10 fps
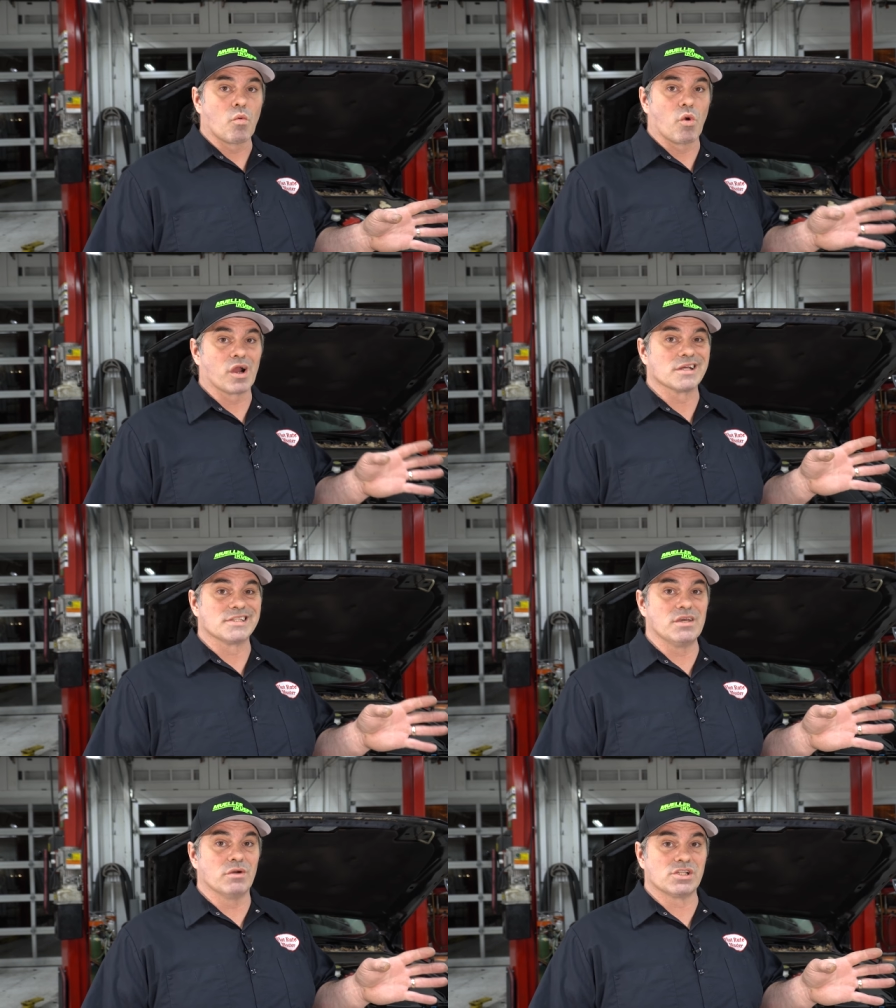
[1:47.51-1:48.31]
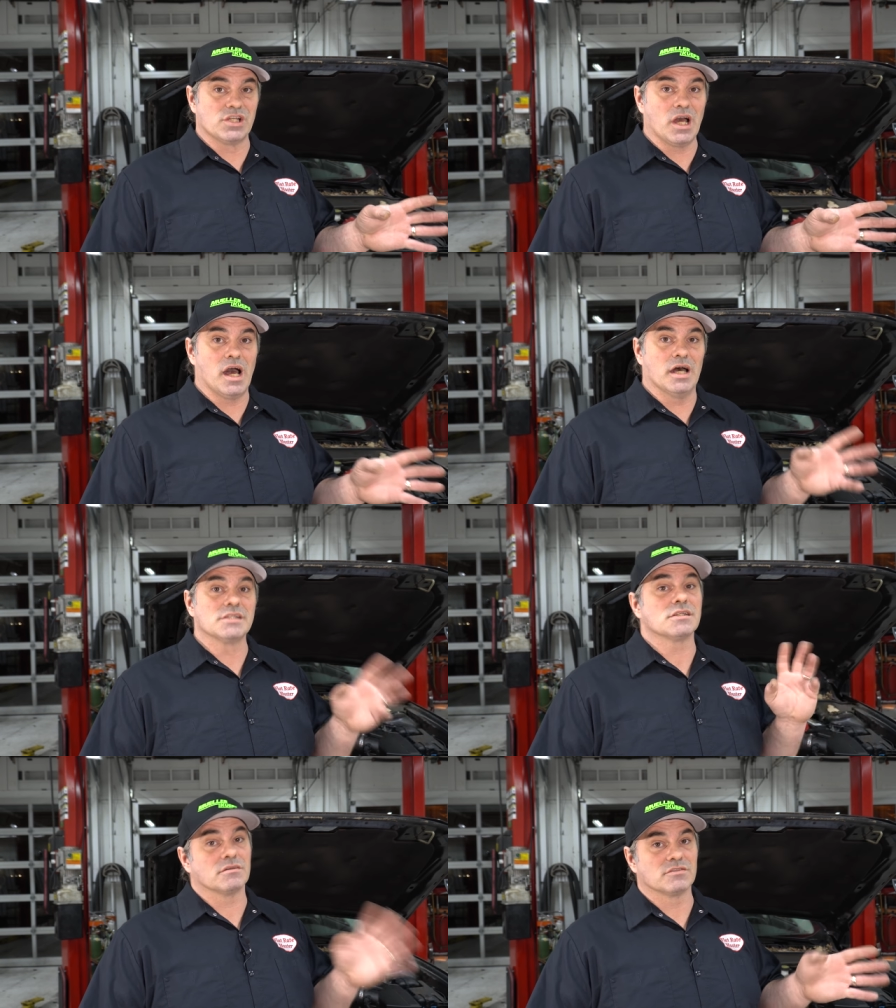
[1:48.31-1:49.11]
we're gonna see what she
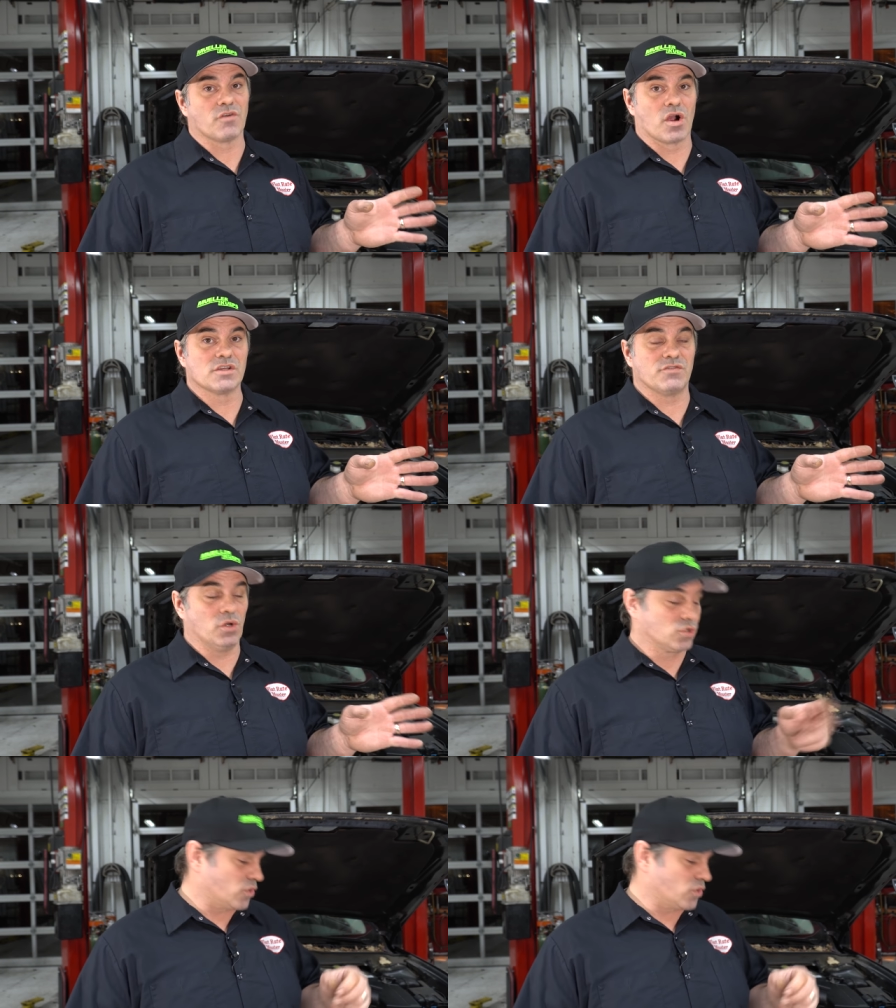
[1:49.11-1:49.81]
does as far as fuel